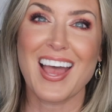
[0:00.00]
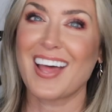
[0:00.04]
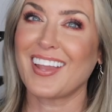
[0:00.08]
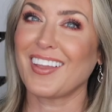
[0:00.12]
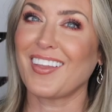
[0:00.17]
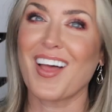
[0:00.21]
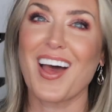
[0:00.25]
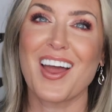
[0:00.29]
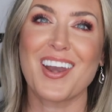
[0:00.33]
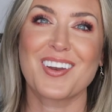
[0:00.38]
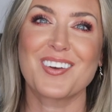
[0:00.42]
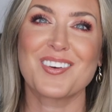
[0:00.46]
A
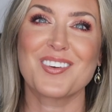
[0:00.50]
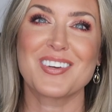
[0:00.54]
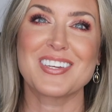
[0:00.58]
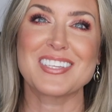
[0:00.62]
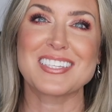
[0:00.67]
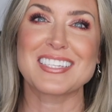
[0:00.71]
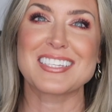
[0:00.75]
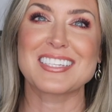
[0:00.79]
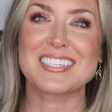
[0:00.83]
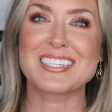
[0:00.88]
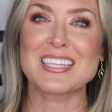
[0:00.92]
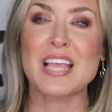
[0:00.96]
lot of
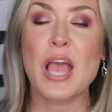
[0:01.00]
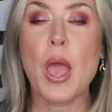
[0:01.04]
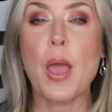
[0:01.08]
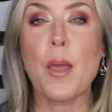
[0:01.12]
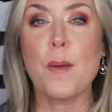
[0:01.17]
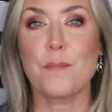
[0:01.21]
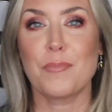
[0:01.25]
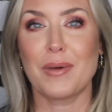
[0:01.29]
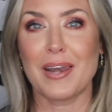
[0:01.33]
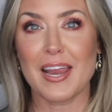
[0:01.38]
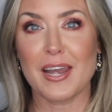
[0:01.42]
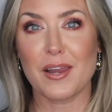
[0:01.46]
noises.
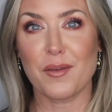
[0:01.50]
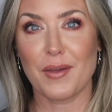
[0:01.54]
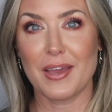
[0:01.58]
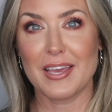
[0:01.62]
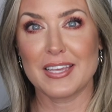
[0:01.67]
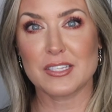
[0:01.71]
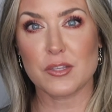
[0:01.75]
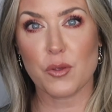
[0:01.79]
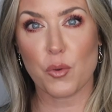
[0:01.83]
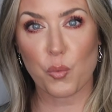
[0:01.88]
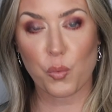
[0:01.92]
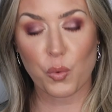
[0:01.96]
But
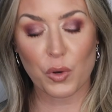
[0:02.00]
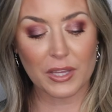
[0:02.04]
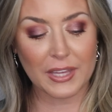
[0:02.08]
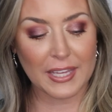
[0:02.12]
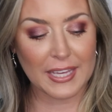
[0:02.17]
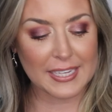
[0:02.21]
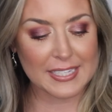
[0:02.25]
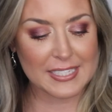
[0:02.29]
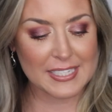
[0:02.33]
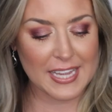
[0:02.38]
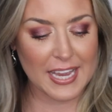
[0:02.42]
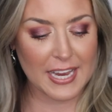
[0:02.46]
anyways,
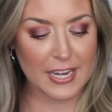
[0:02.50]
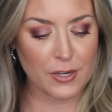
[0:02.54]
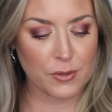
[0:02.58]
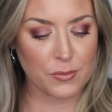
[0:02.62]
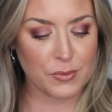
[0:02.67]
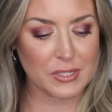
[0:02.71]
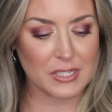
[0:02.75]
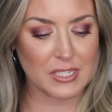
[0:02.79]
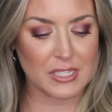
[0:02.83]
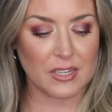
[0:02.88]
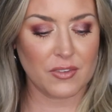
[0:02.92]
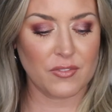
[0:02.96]
really excited to
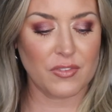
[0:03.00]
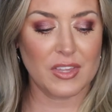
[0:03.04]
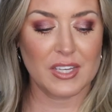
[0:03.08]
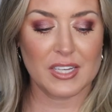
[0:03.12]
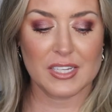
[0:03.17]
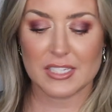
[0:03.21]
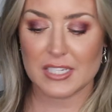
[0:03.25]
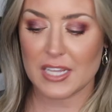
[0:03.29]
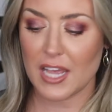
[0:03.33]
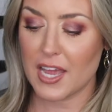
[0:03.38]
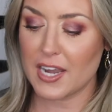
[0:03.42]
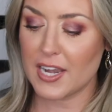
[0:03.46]
receive this.